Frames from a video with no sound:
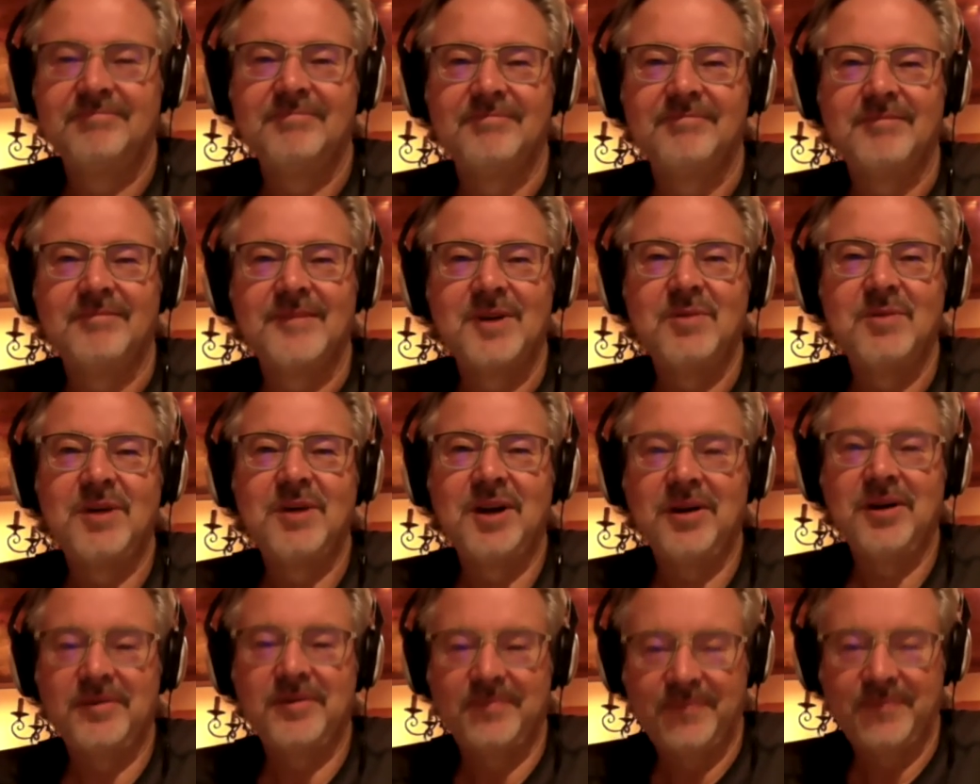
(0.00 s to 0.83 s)
There we
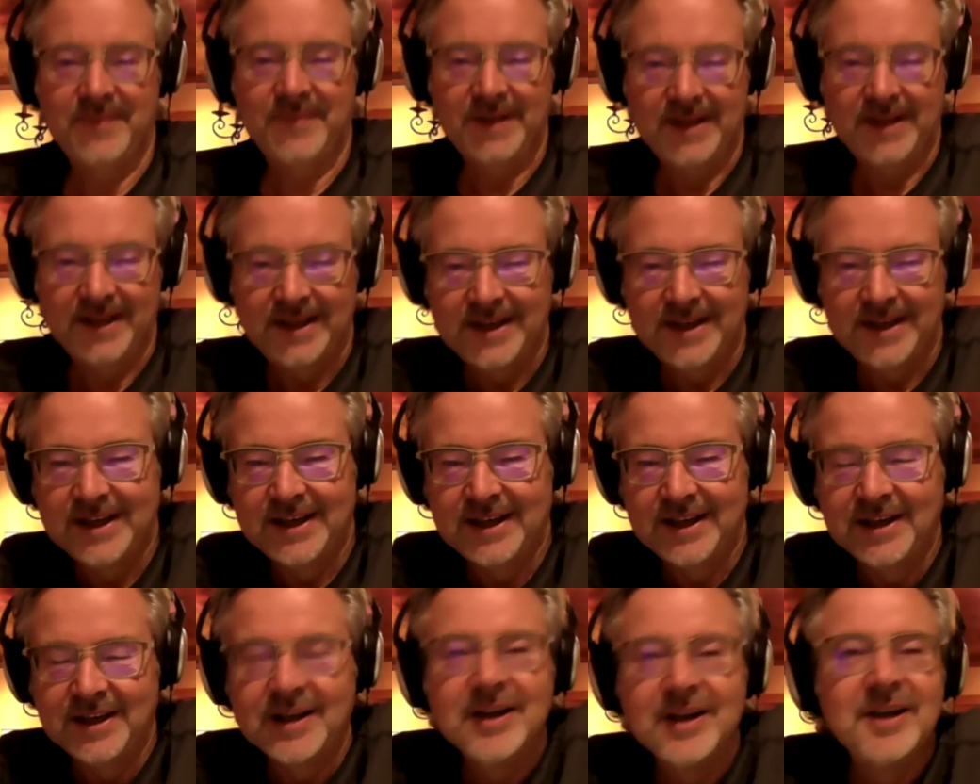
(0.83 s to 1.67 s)
go.
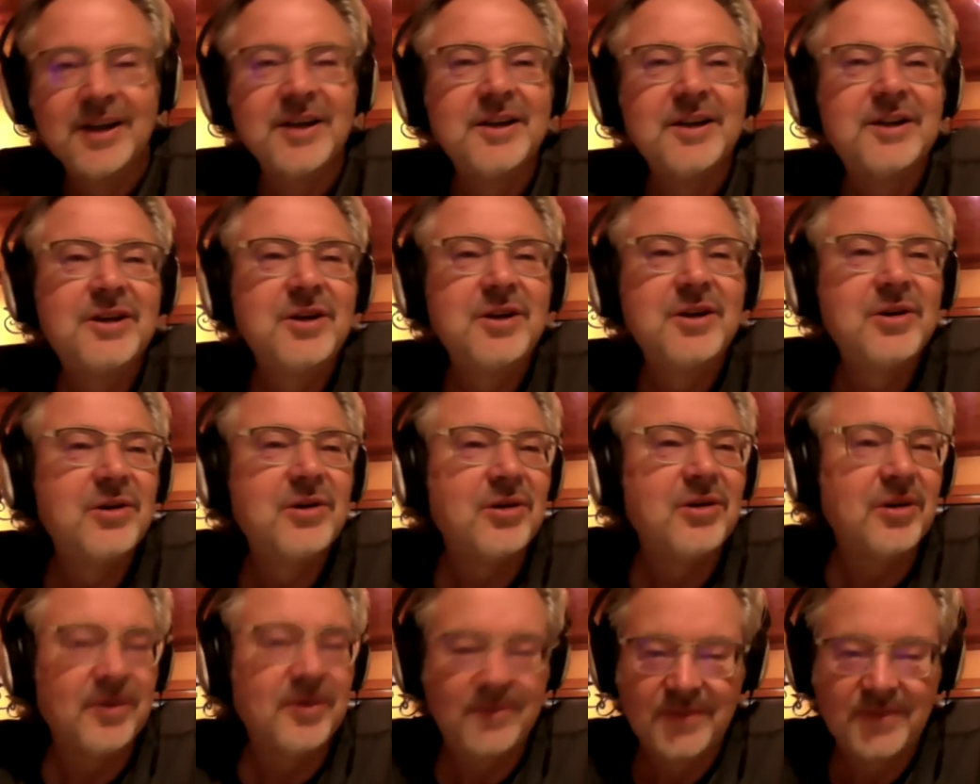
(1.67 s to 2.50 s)

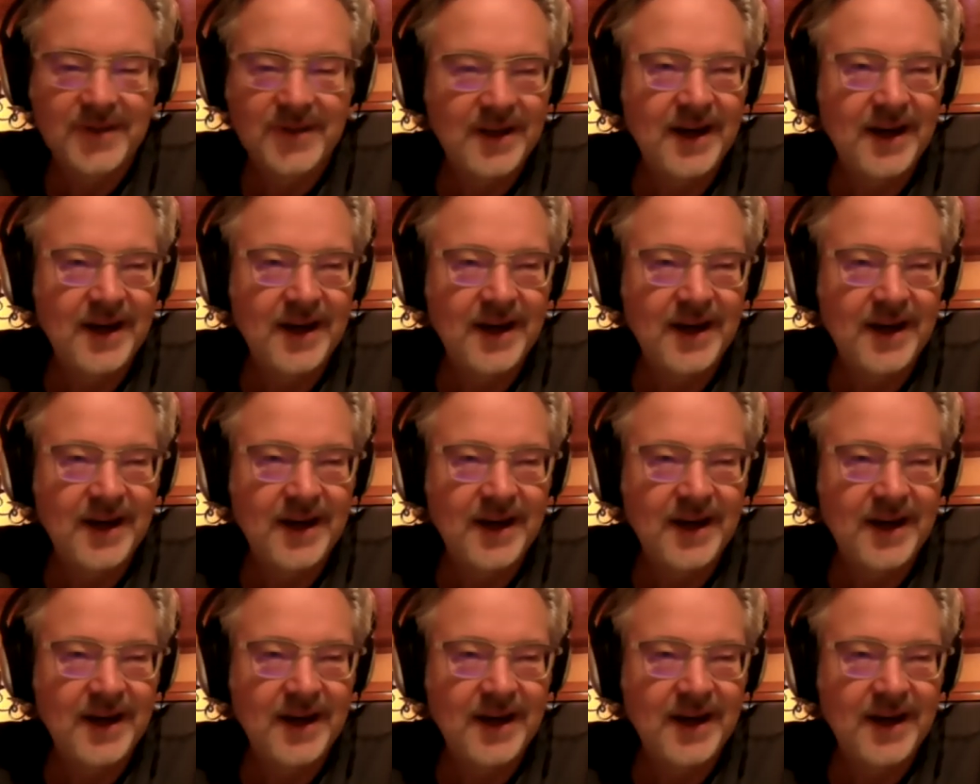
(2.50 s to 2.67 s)
Cool.